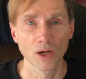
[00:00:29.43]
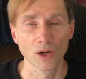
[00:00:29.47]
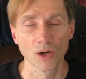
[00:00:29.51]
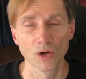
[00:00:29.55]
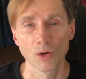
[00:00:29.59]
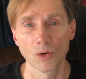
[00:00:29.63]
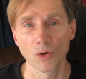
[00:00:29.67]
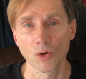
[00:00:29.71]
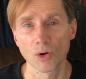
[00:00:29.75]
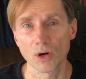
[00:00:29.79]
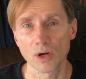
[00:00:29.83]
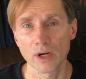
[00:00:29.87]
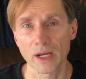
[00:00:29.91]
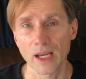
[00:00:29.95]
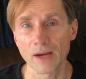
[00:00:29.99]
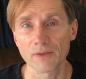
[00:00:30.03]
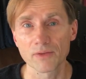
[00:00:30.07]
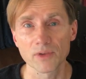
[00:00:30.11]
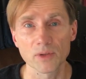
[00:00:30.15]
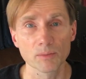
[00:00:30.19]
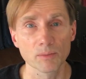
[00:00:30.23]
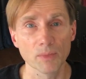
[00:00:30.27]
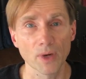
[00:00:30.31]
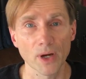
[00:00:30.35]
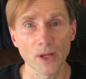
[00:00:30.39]
or
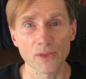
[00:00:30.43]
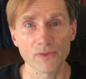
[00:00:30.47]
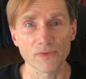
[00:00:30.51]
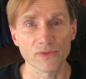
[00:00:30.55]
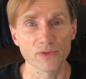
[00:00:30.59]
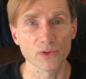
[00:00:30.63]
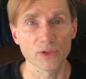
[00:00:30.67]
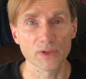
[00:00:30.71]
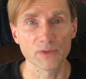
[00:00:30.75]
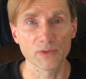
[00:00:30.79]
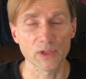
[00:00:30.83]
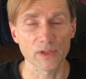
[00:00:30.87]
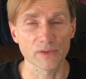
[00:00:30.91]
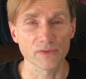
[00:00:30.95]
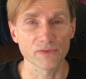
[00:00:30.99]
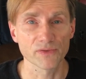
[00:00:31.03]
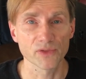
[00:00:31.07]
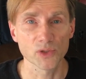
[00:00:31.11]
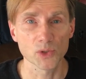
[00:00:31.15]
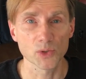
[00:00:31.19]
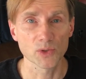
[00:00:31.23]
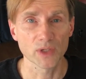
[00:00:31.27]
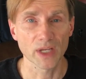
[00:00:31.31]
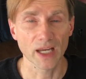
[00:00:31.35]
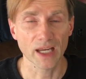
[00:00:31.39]
every month for even a
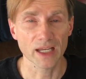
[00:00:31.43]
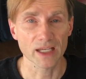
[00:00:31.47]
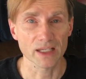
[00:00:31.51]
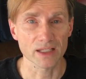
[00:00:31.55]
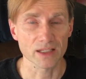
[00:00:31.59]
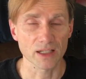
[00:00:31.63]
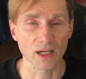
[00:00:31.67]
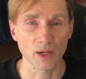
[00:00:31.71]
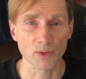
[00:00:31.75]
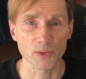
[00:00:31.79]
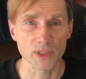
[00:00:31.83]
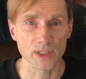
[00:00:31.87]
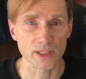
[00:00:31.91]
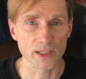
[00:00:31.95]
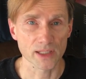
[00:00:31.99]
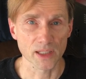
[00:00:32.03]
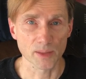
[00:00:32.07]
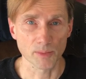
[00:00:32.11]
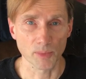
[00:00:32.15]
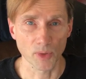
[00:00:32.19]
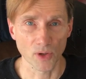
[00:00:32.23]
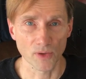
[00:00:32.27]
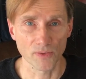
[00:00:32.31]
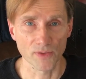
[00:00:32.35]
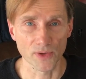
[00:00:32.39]
few days, and I would
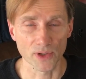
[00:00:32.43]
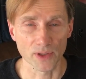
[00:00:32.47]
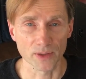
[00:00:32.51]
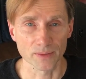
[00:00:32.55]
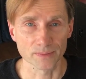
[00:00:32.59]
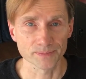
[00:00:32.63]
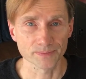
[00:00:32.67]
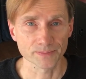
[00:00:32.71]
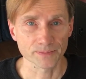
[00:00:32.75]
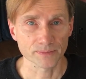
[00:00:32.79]
sleep over.